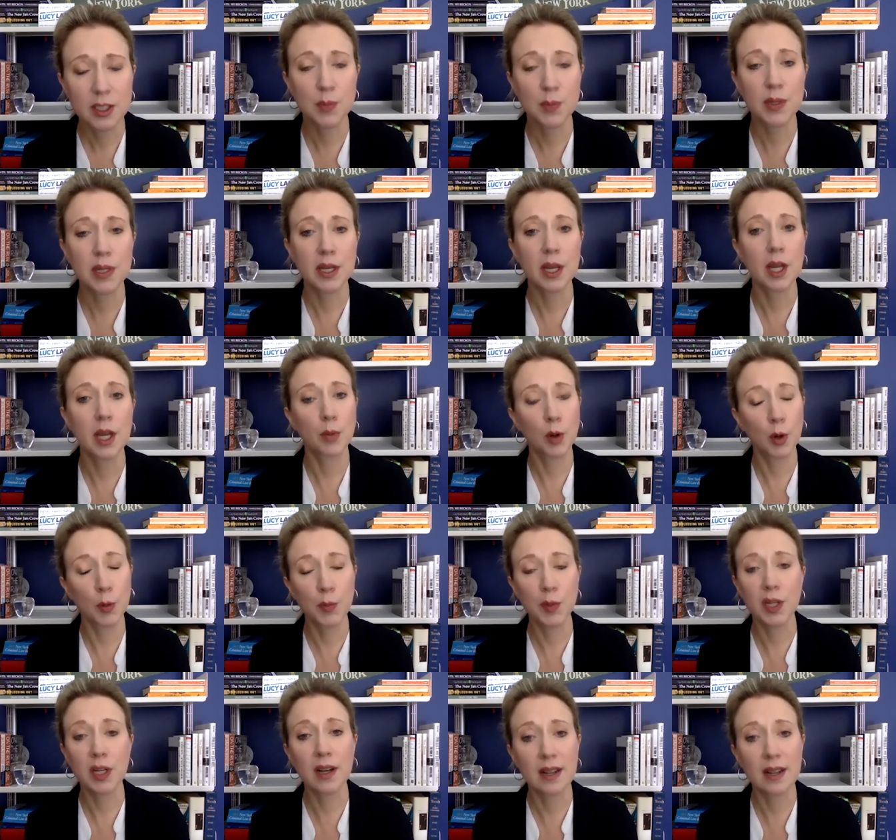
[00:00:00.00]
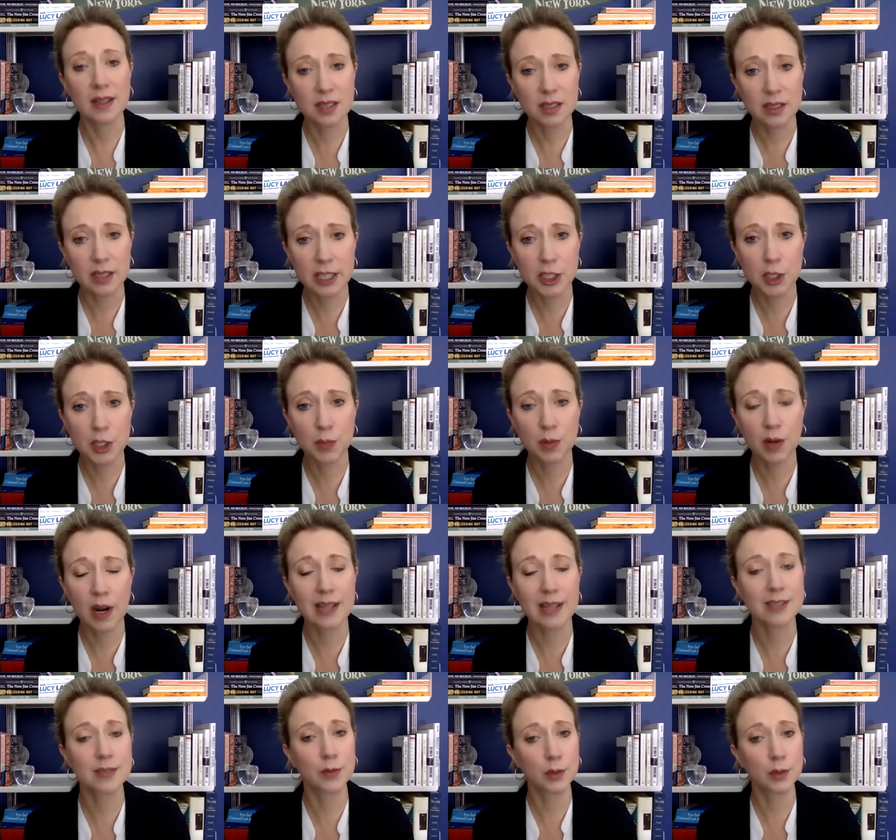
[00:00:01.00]
to be an appropriate consolation
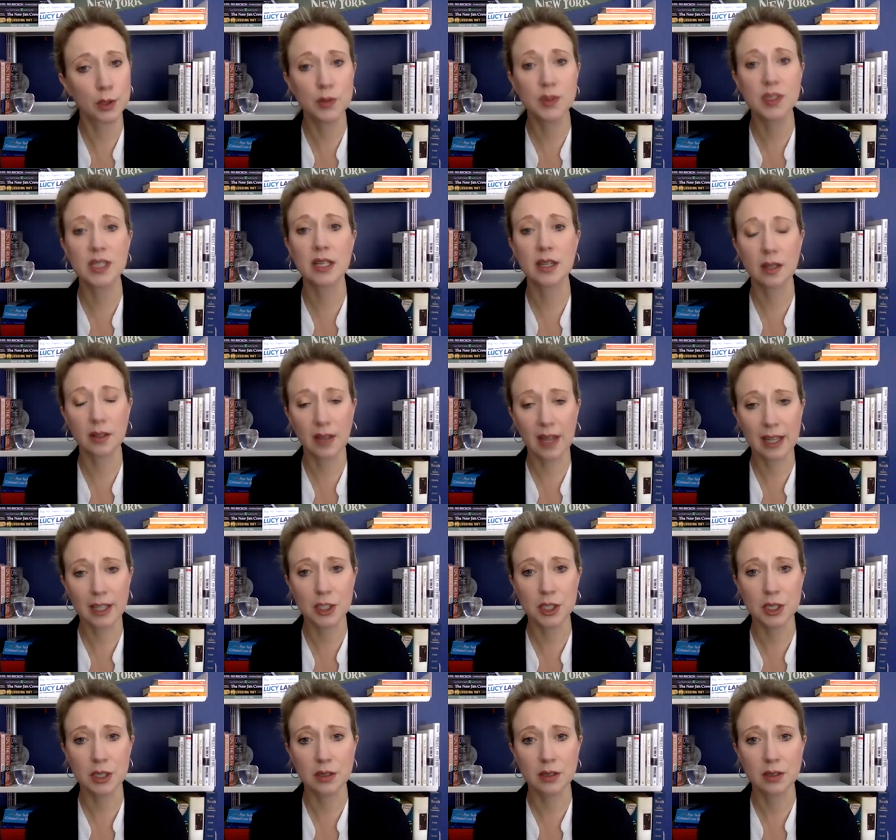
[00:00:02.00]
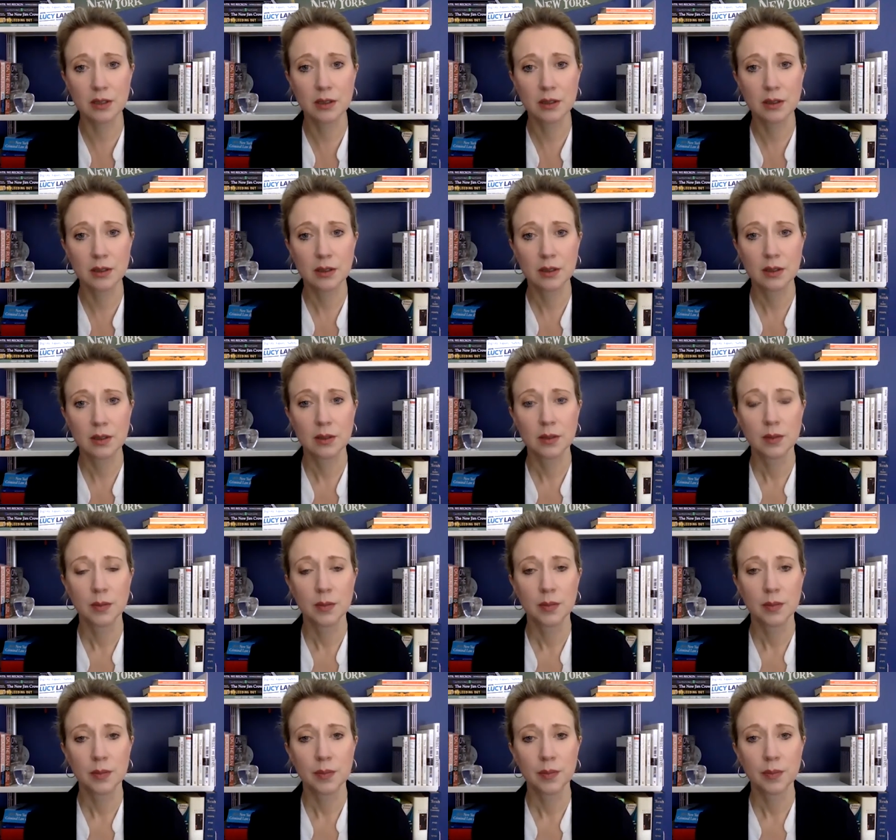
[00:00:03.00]
prize for losing an election.
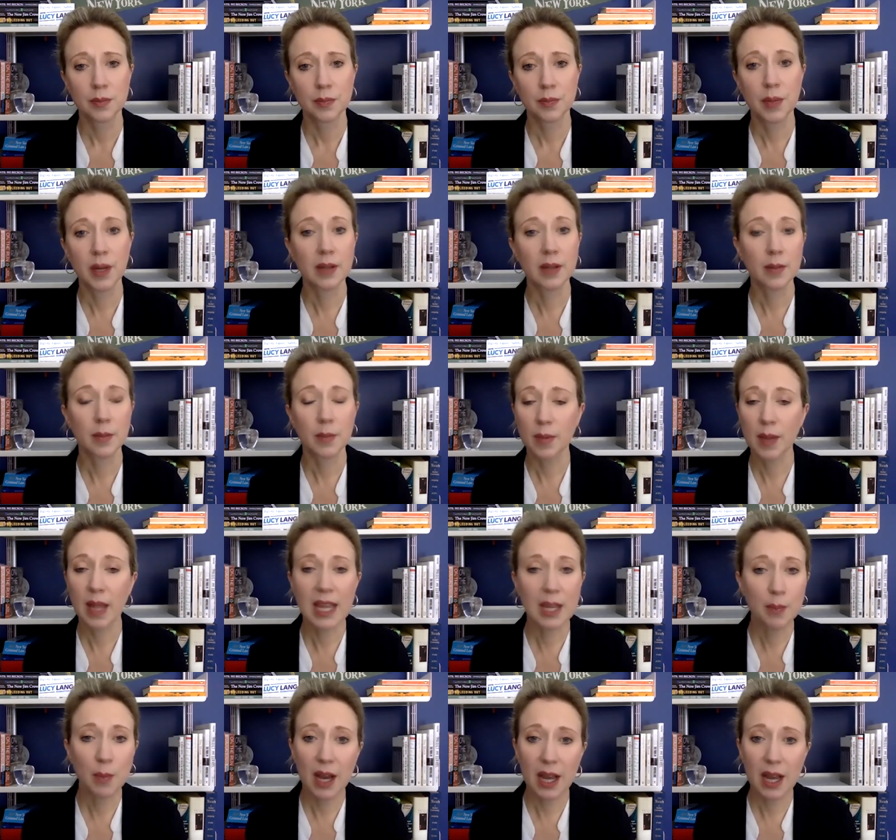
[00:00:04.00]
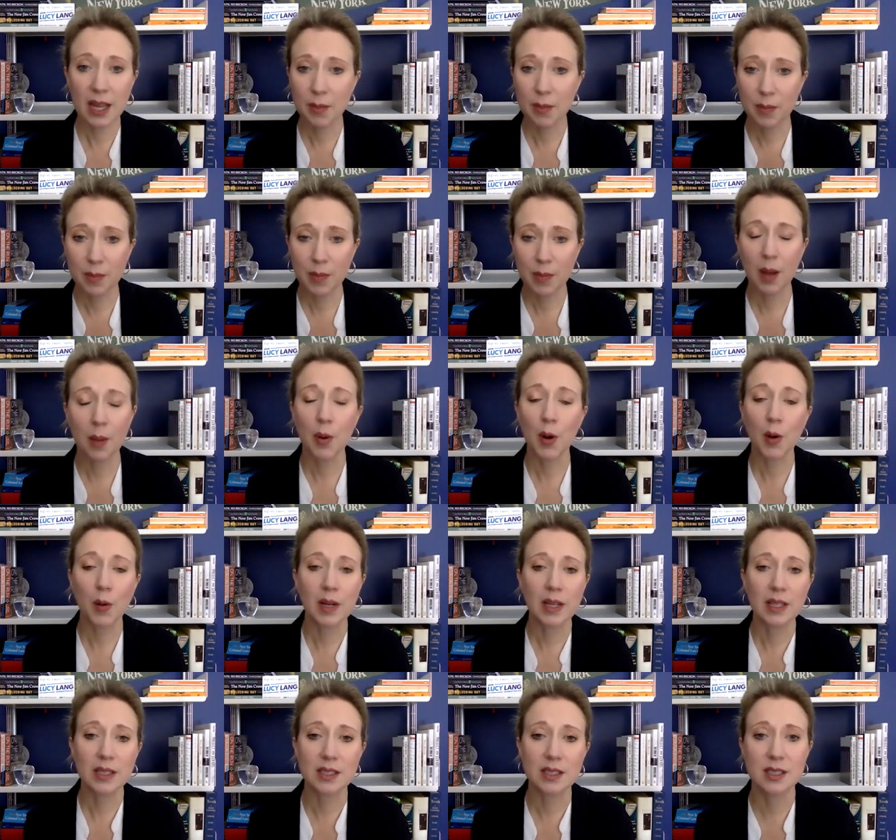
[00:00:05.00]
But like my
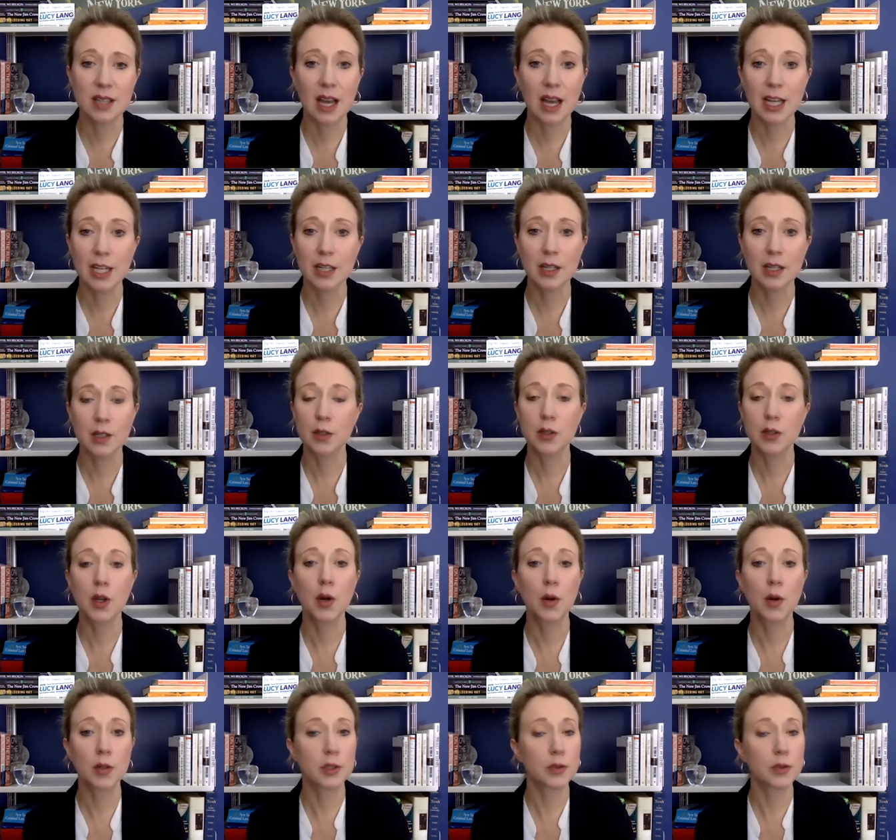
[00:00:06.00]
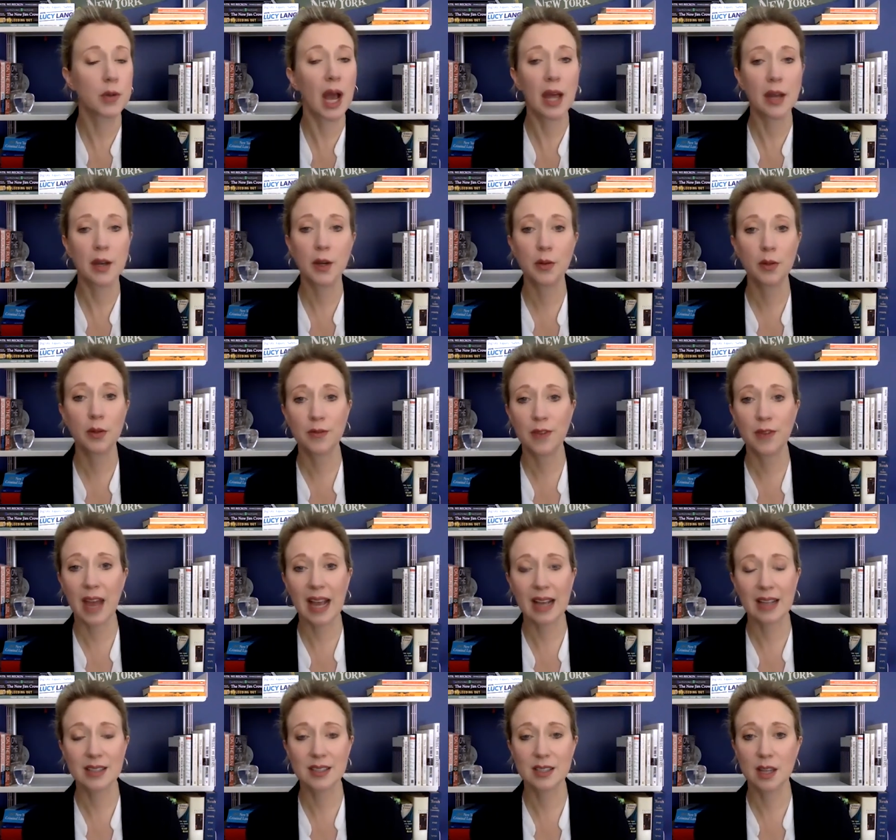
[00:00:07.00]
opponents, I do not know the
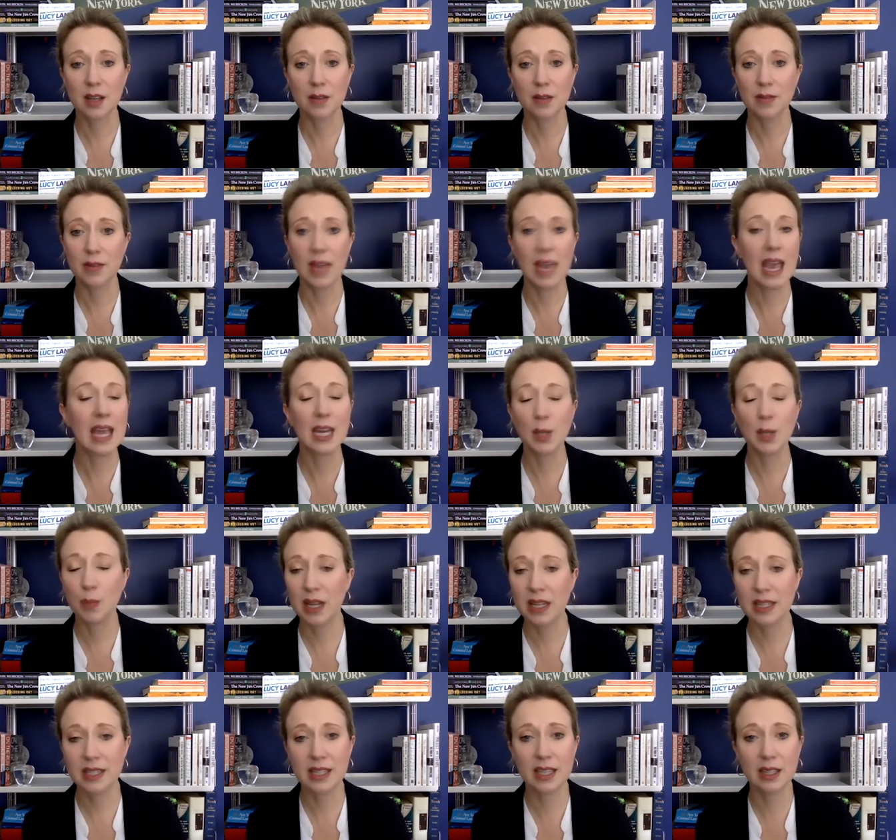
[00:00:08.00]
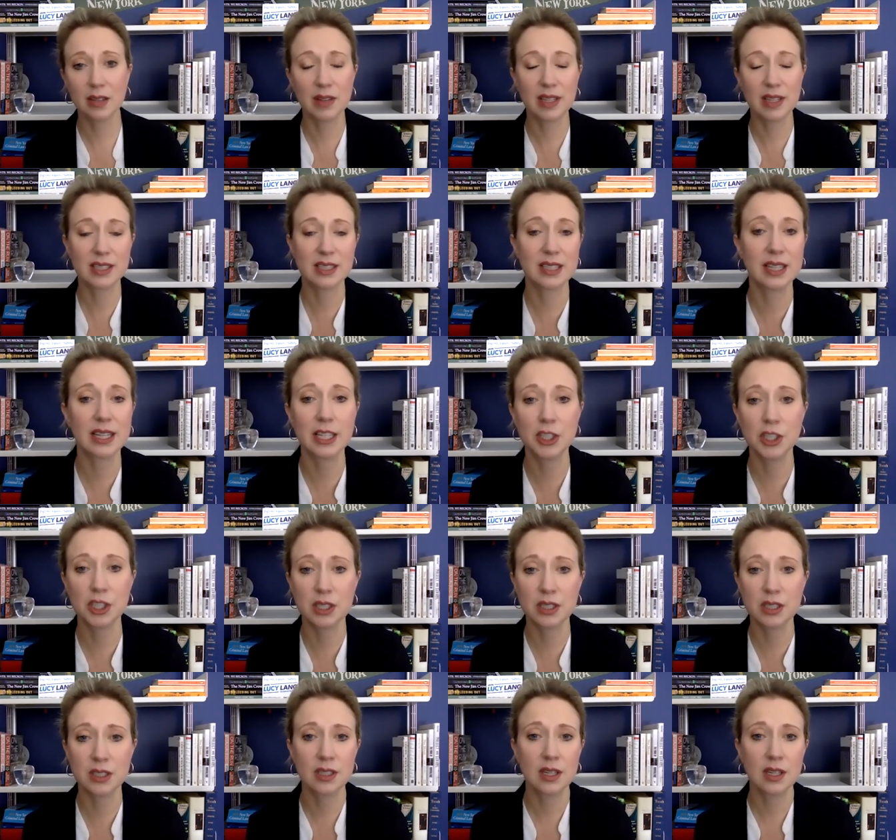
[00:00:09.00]
facts of any pending
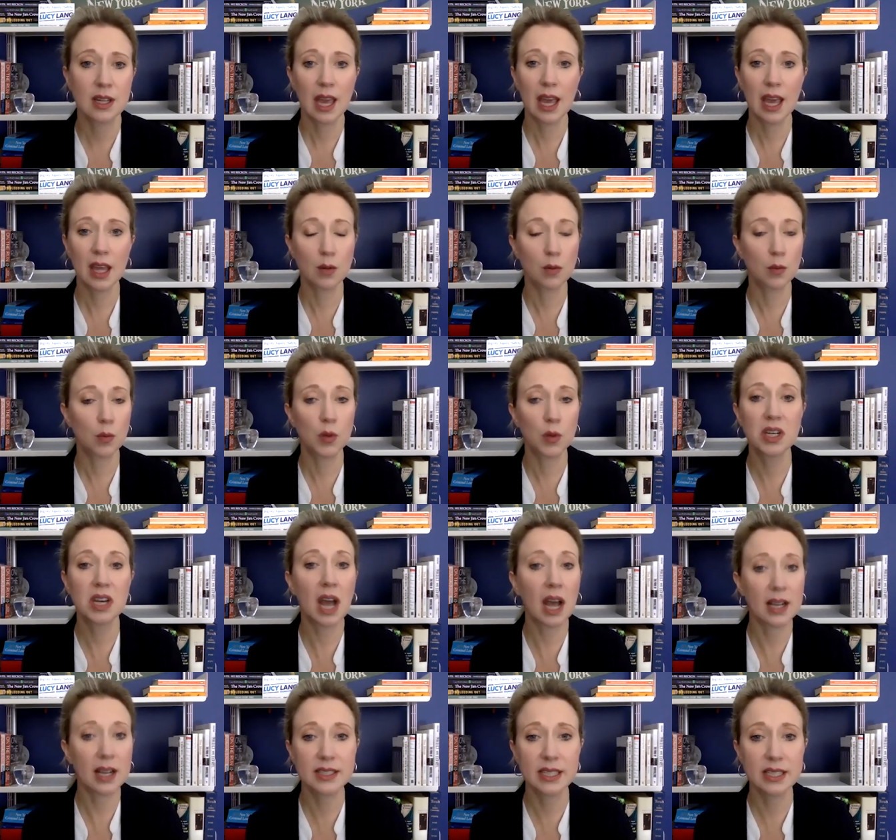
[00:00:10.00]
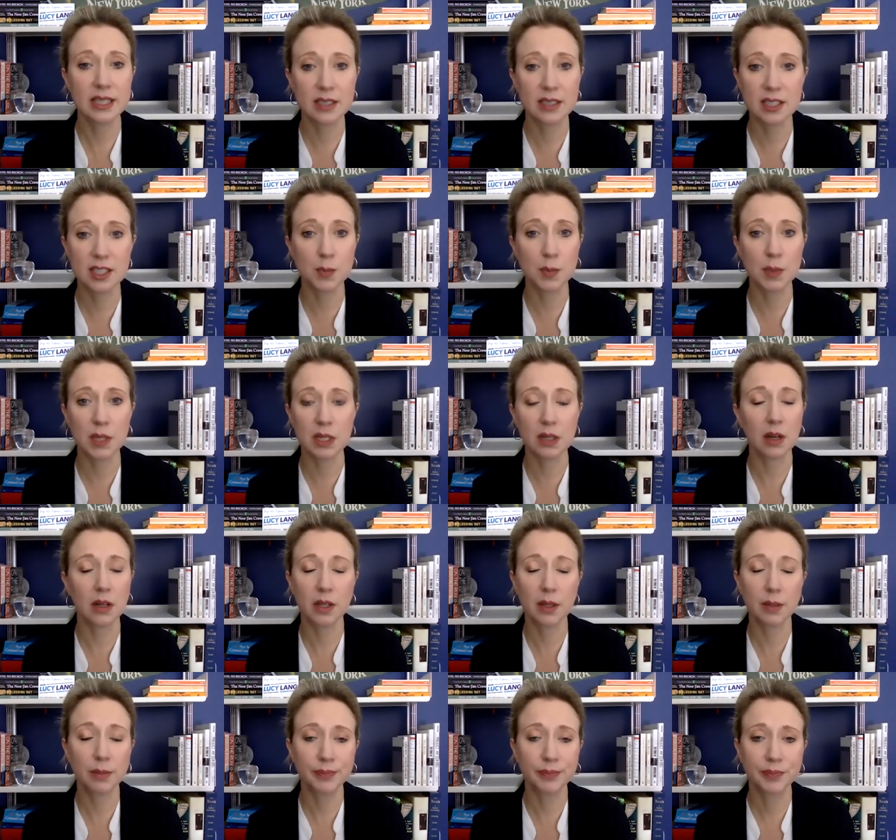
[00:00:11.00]
investigations and would not deign to speak on
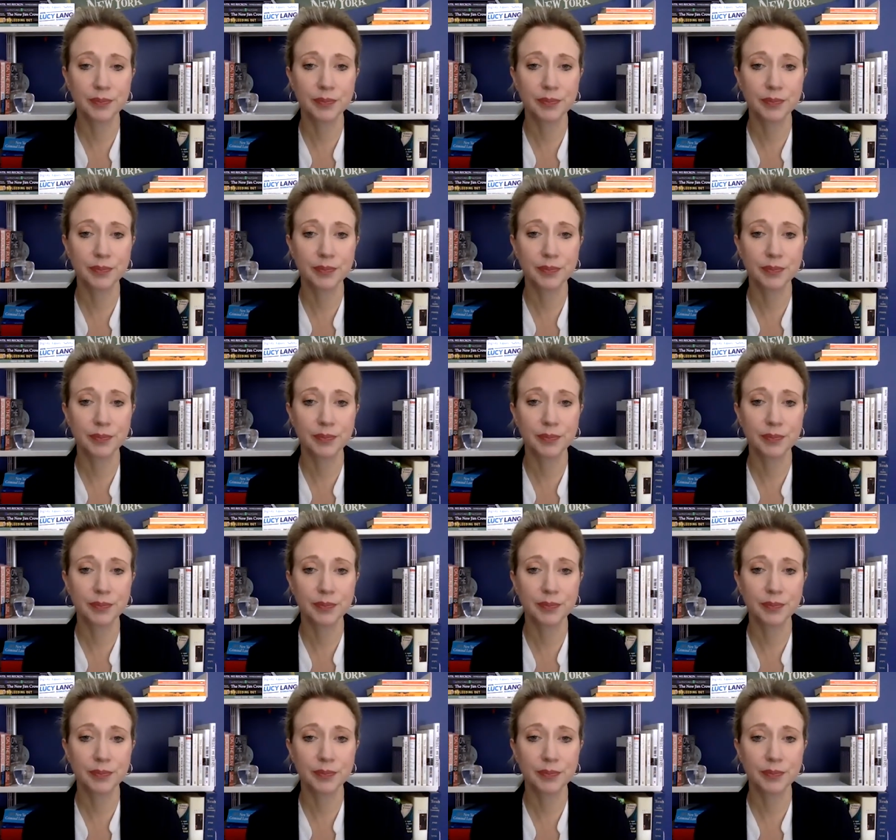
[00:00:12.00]
them.